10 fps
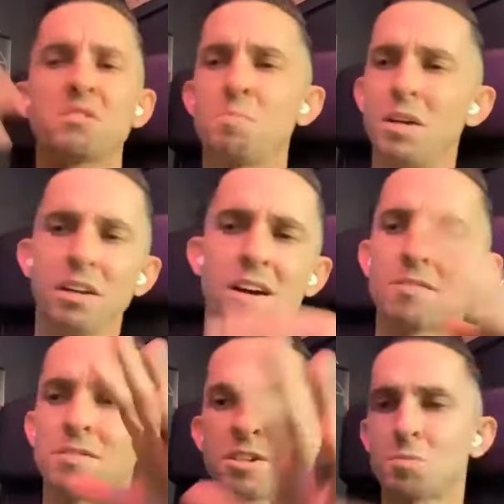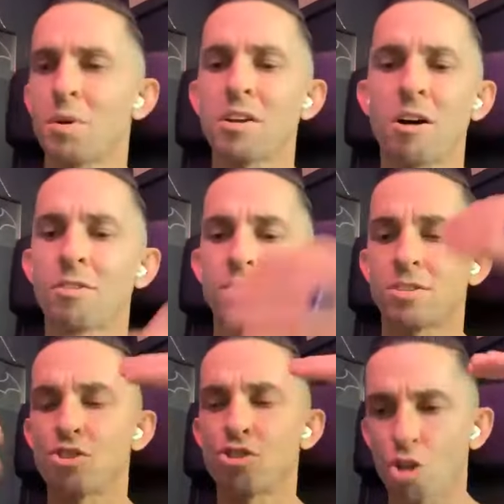PDFs that explain all this
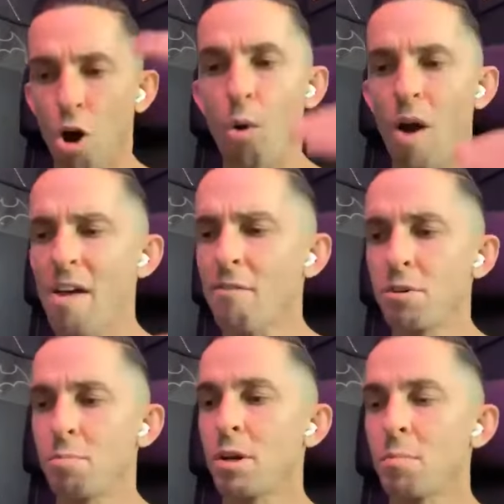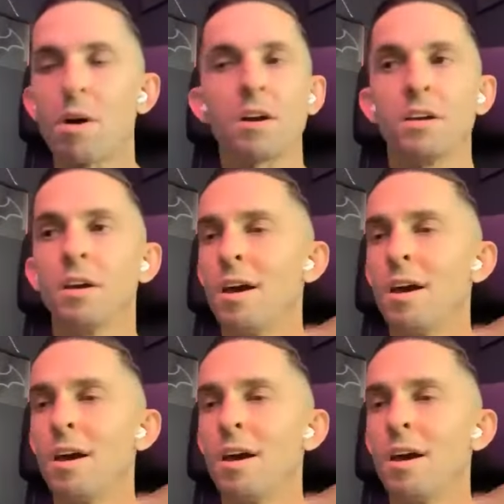and show every bit of money.